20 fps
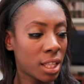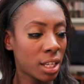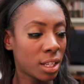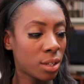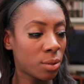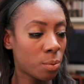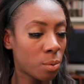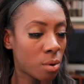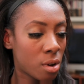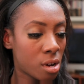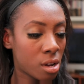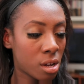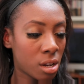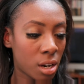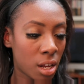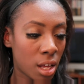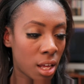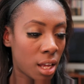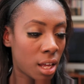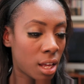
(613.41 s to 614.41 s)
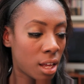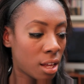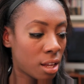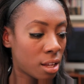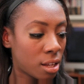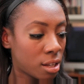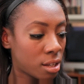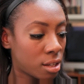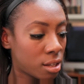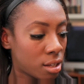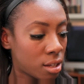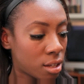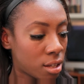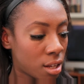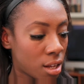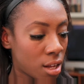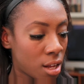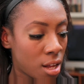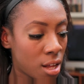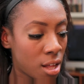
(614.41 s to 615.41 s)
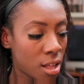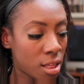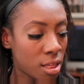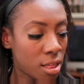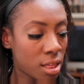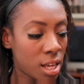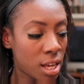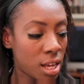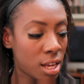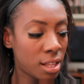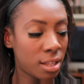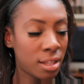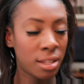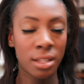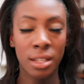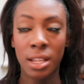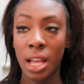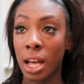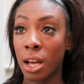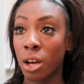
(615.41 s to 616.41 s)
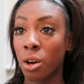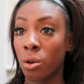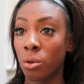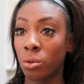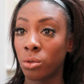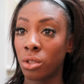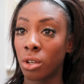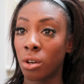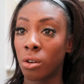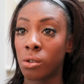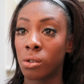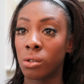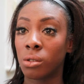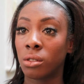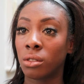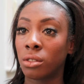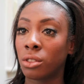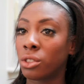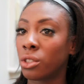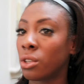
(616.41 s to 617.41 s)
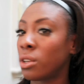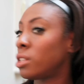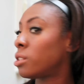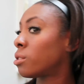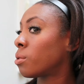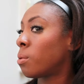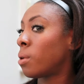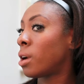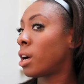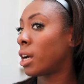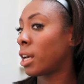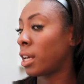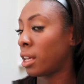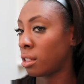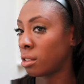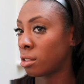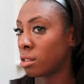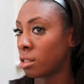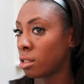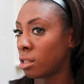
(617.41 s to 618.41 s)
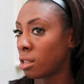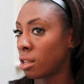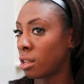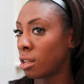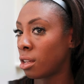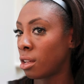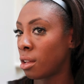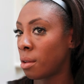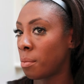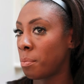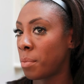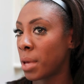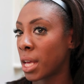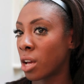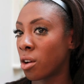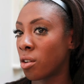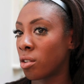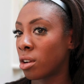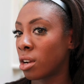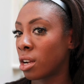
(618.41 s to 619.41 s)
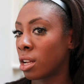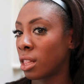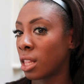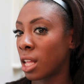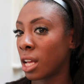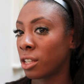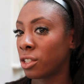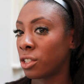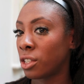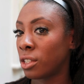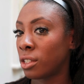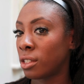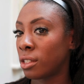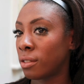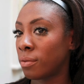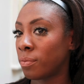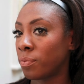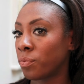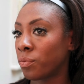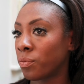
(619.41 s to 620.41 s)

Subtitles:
This one is the Deco doll, so it's quite big on lashes.